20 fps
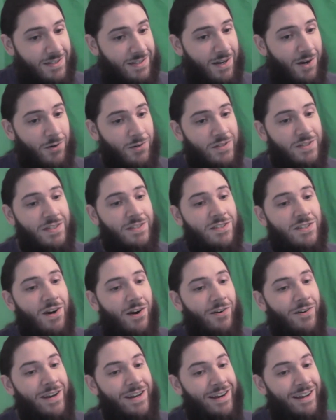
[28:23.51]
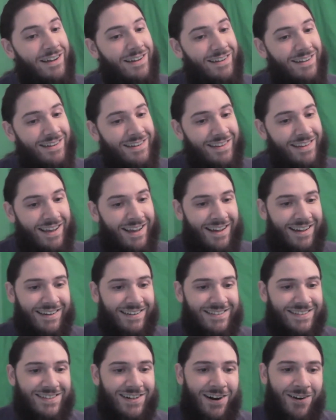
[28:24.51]
Oh, since Sarina. Yeah,
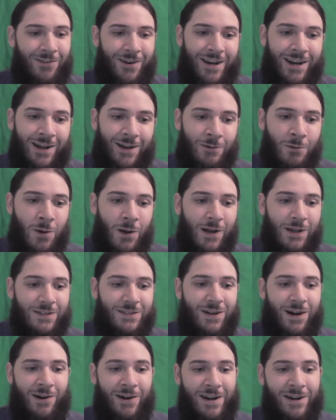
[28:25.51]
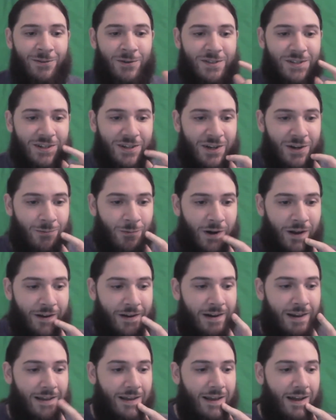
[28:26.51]
Starina was a good one.
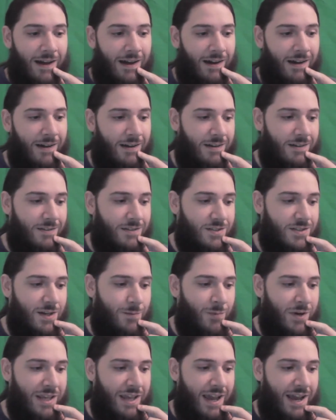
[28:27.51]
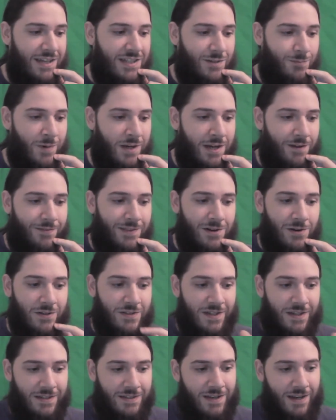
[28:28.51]
Somebody asked me if there
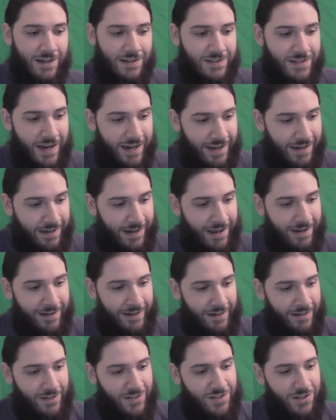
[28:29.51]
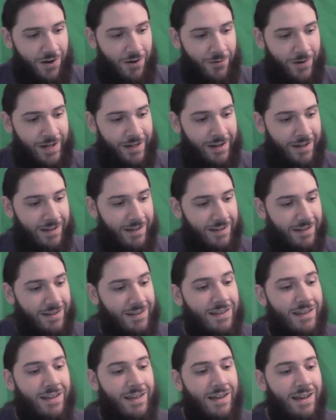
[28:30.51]
was a second ending to Starina.
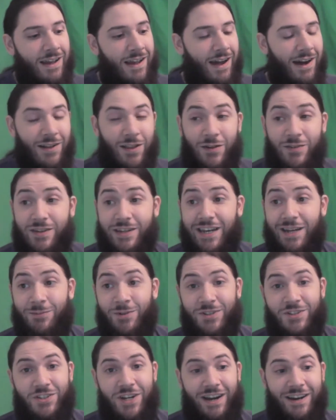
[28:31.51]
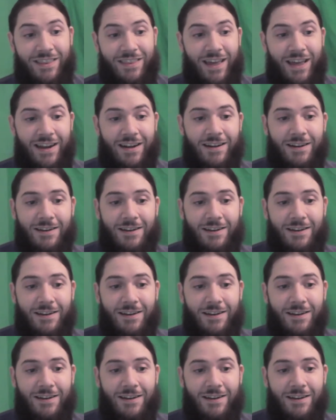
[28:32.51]
I'll have to double check that.